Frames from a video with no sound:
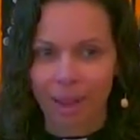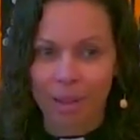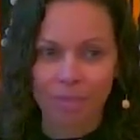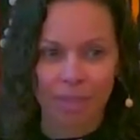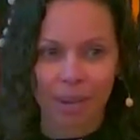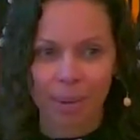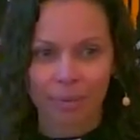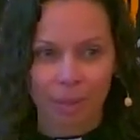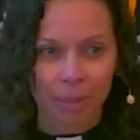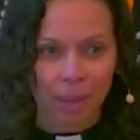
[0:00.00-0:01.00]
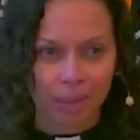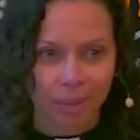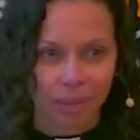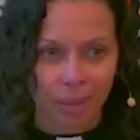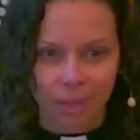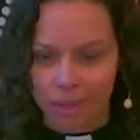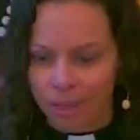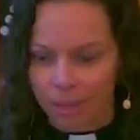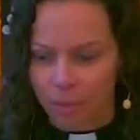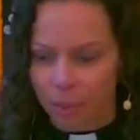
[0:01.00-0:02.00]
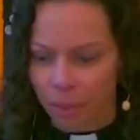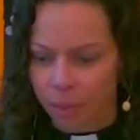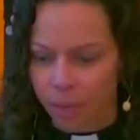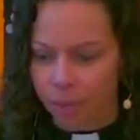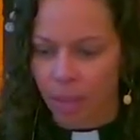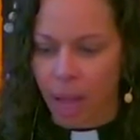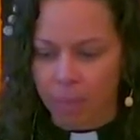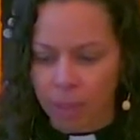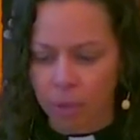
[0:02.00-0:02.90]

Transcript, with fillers: And that's often how I feel about the injustices of the world, right?